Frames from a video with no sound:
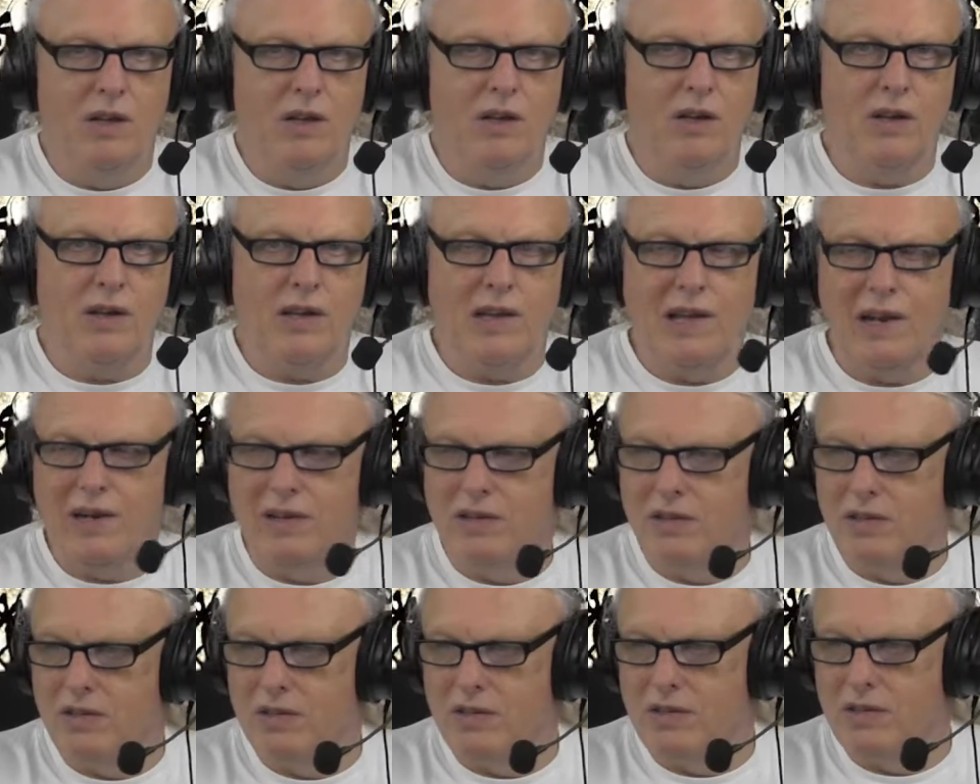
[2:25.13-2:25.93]
a
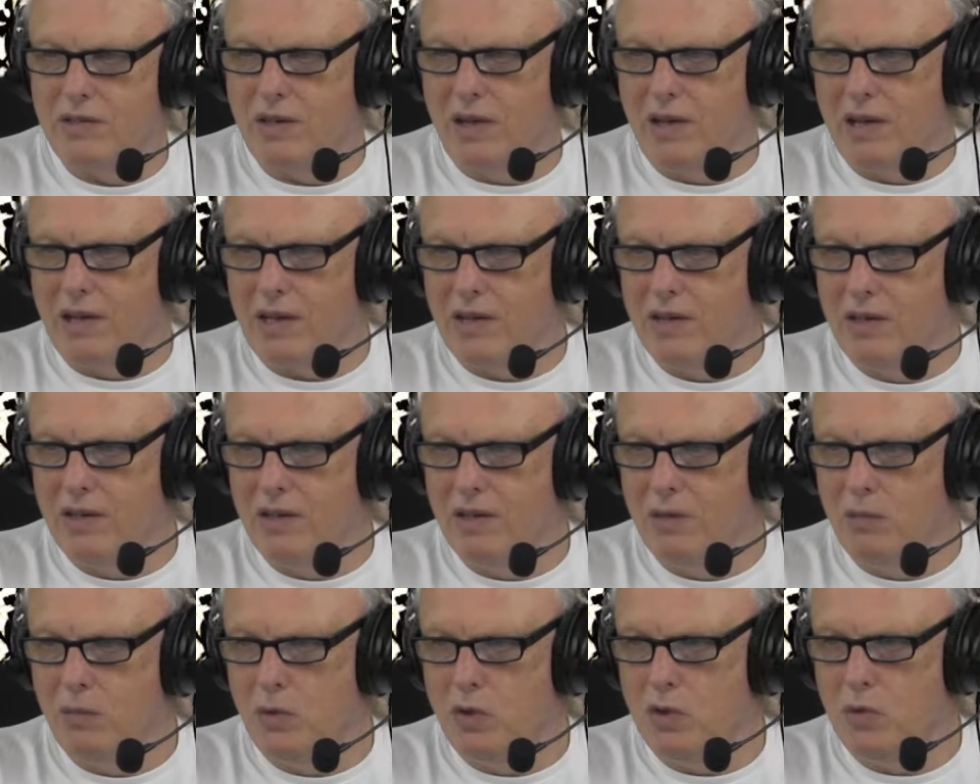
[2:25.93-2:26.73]
calendar
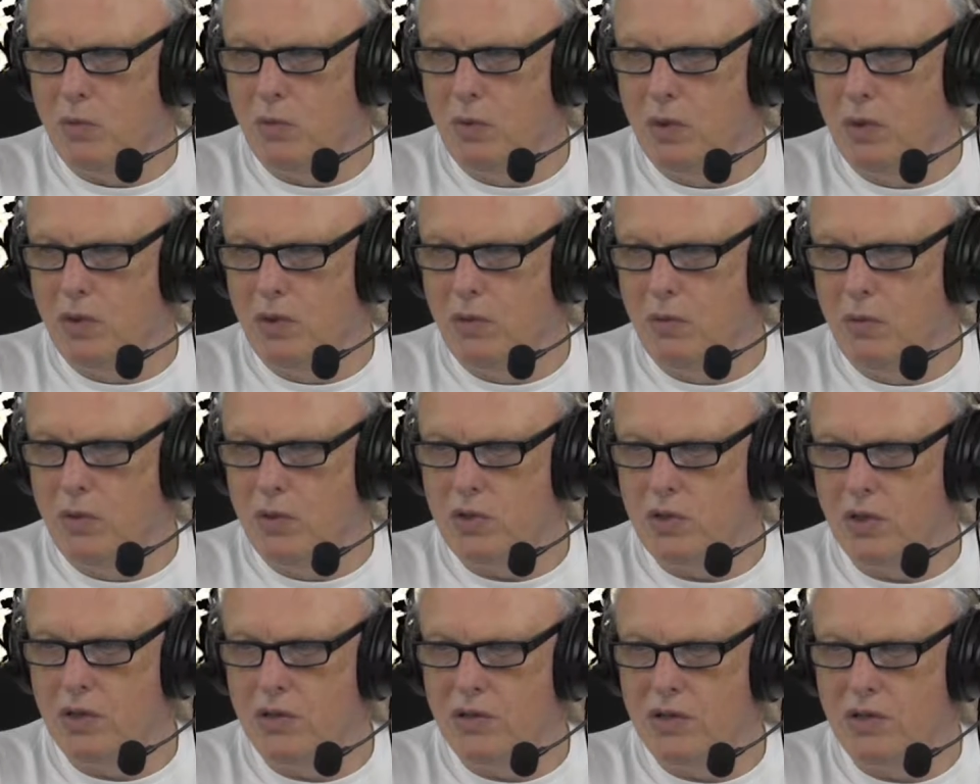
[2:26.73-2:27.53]
cycle which
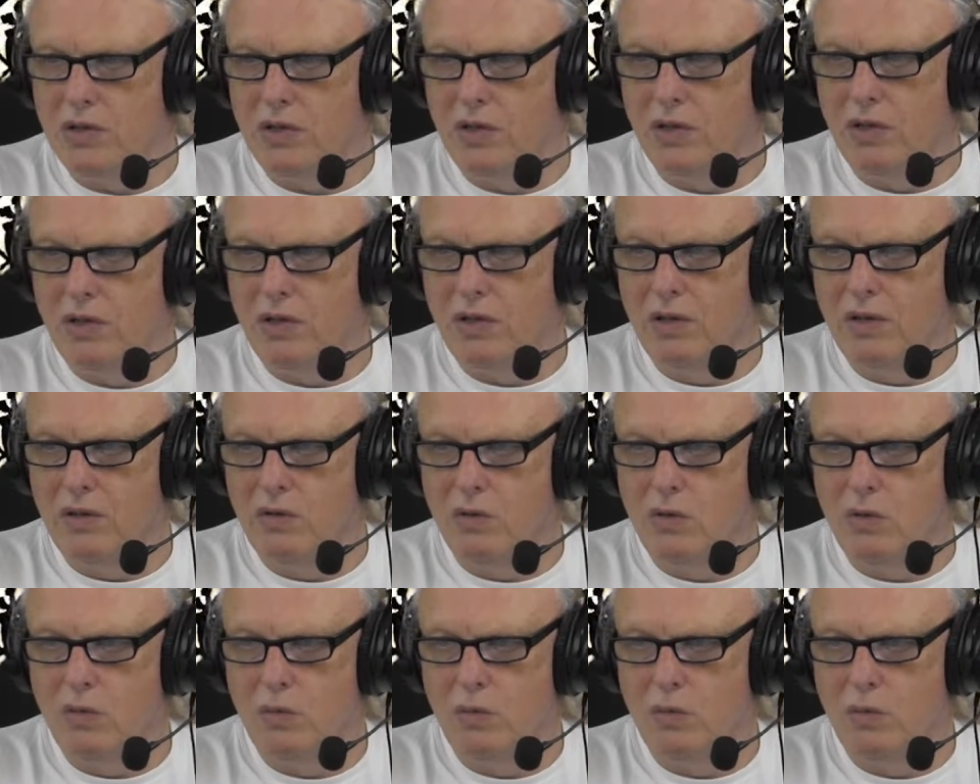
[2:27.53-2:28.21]
is still